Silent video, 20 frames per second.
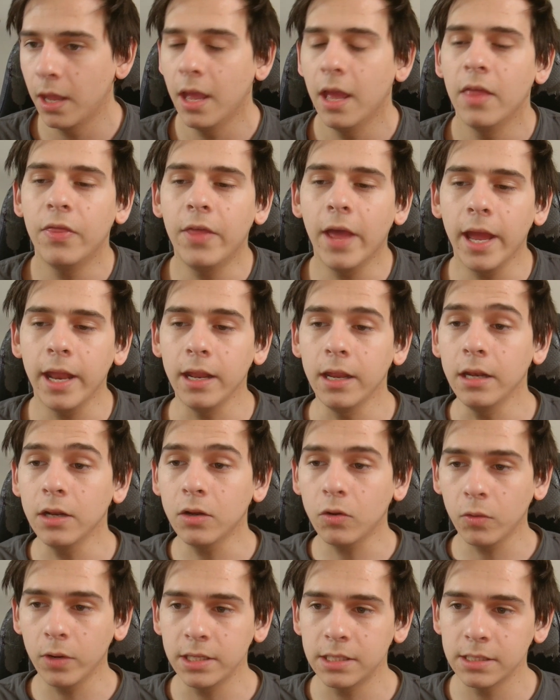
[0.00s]
That
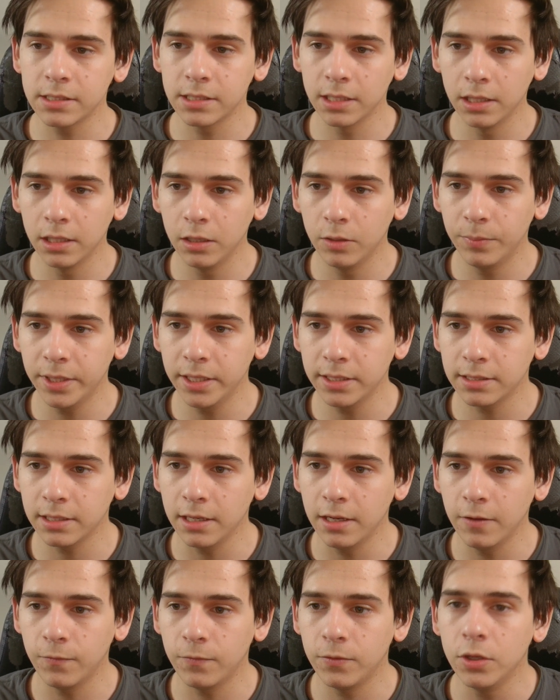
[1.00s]
increases a little bit
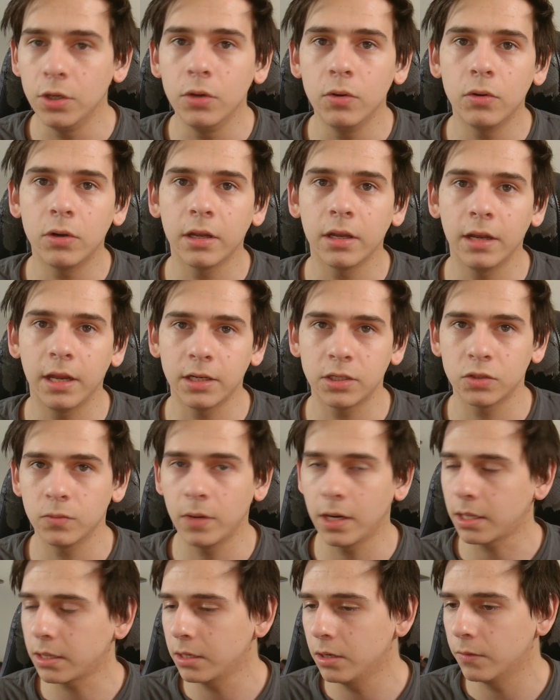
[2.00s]
if you connect
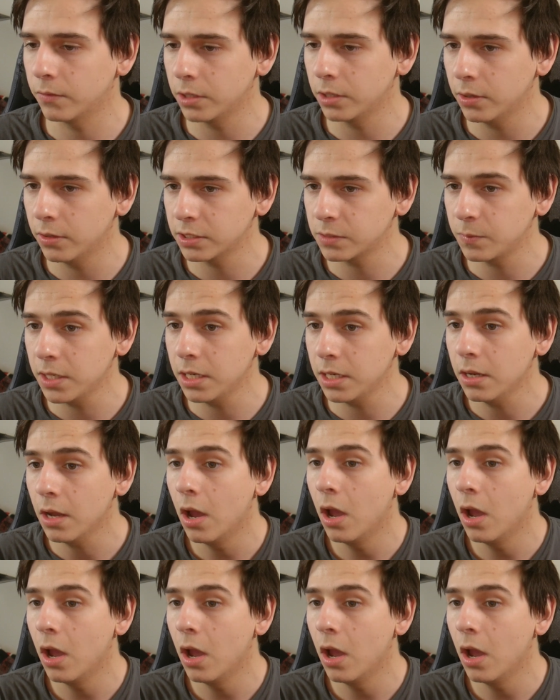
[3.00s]
directly over USB.